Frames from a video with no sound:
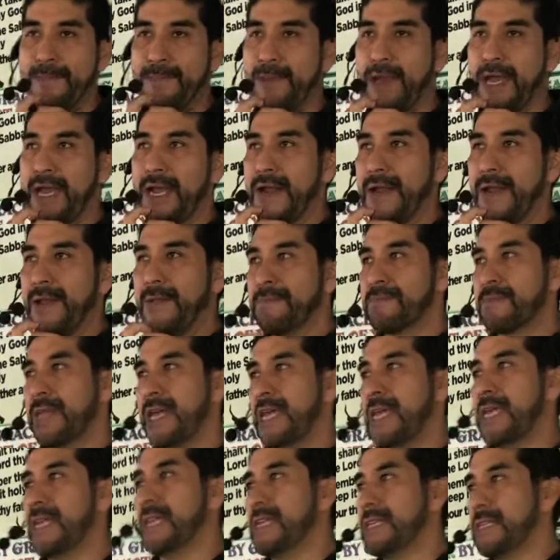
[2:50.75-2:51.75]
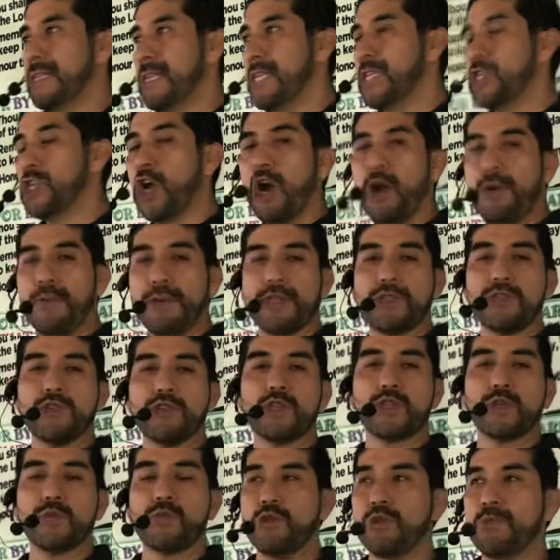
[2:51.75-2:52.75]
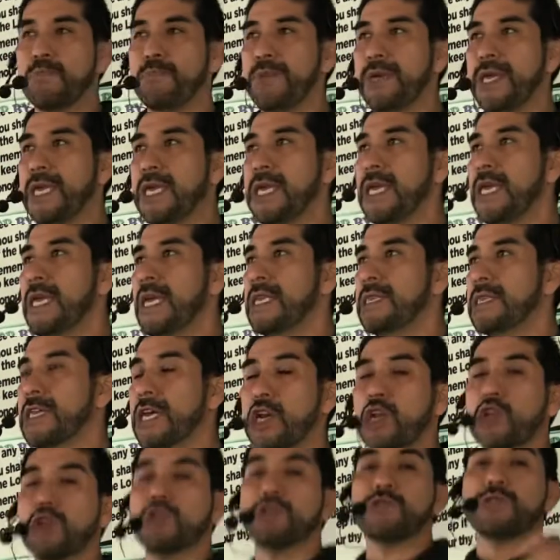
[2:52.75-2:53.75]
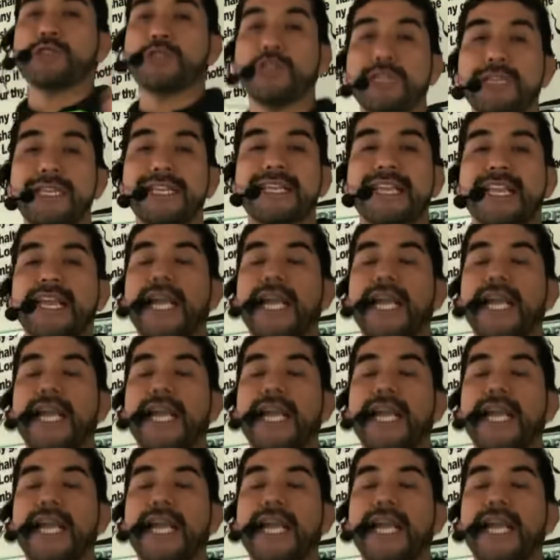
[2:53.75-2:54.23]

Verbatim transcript: Uh, and these governors will be, they're considered